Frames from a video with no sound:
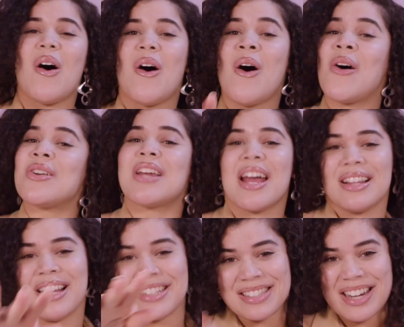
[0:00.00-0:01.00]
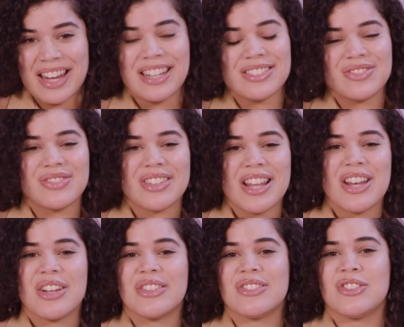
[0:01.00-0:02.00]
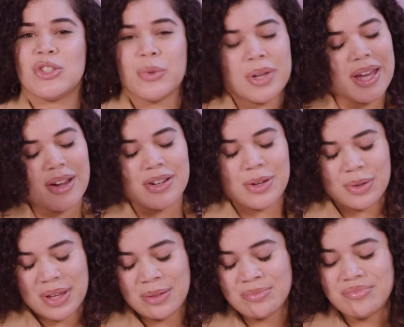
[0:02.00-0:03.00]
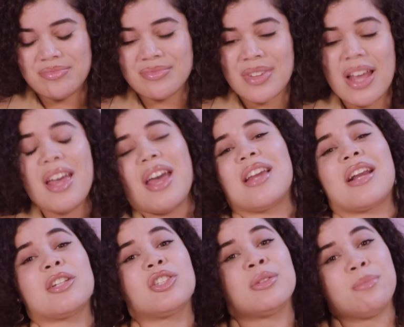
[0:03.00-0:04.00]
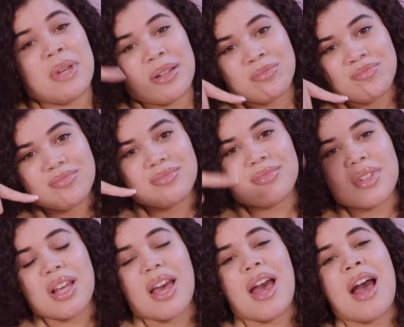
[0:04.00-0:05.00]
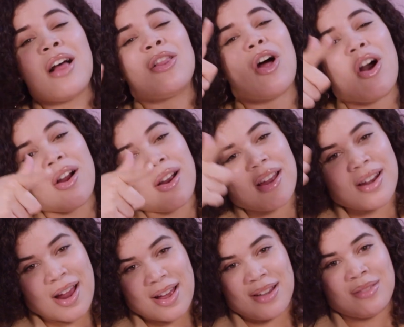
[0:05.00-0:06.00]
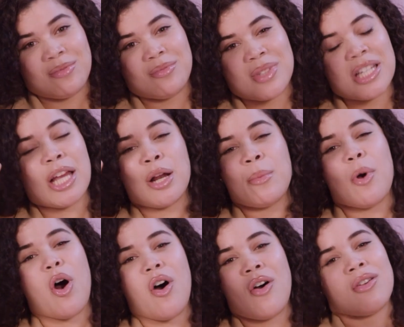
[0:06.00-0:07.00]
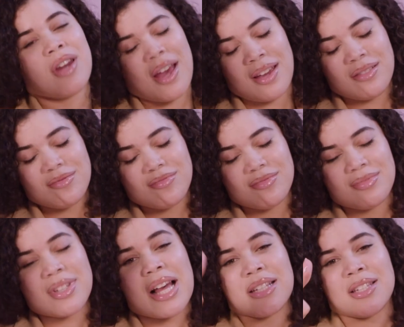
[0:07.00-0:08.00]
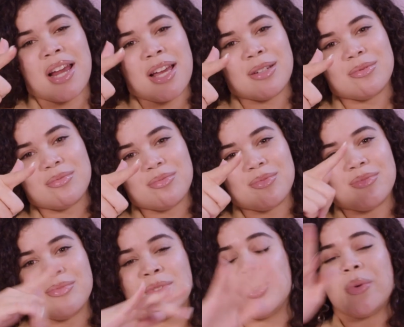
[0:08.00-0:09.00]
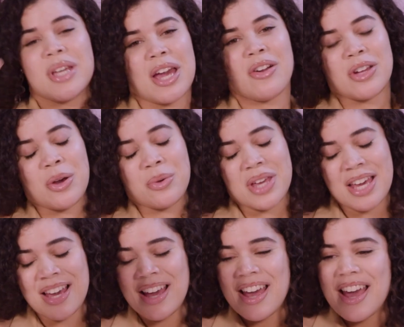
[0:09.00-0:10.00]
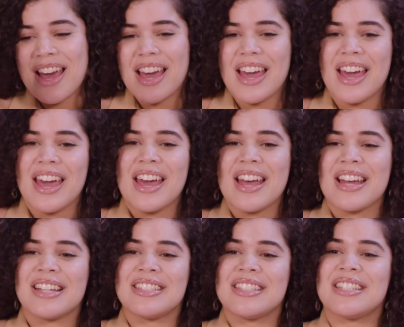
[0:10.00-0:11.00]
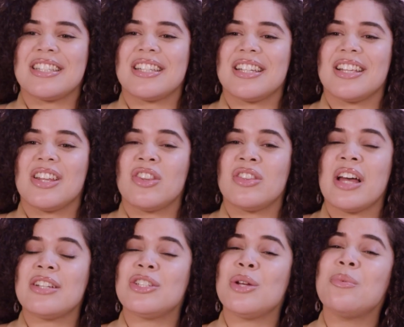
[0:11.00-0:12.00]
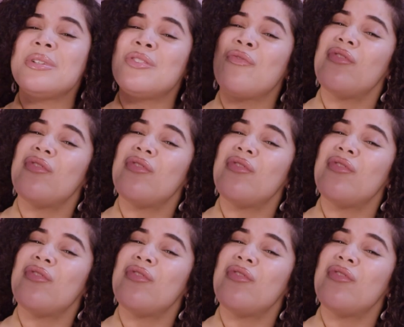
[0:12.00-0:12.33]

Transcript: all night last night doing karaoke. And not just me. LR and I stayed up all night last night doing karaoke. And that shit was